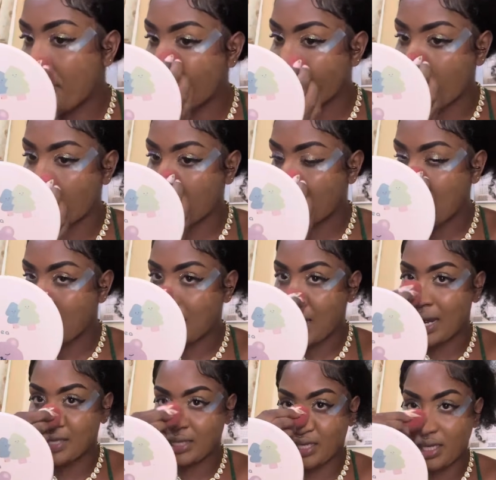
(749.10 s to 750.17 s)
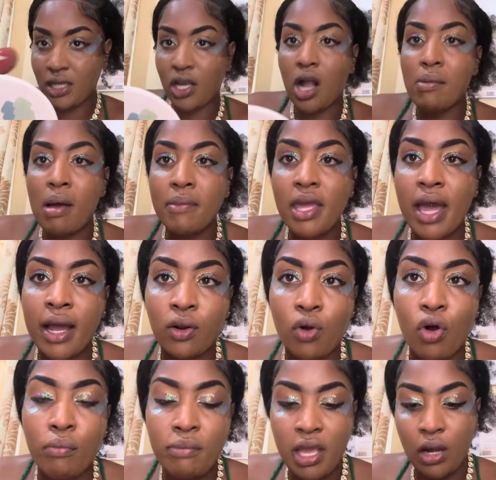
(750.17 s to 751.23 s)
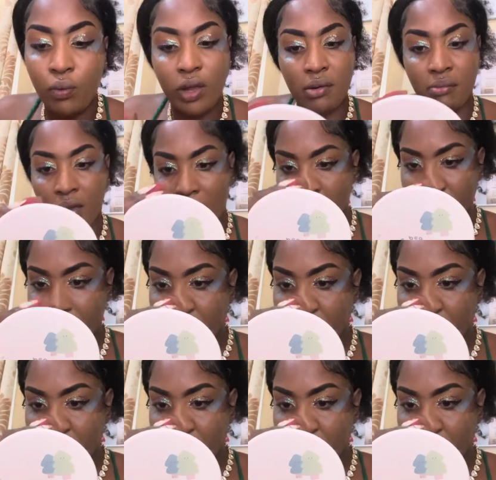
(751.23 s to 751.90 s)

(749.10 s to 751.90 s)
of friend me can call. I say, Kitty, come on, me and come build with me.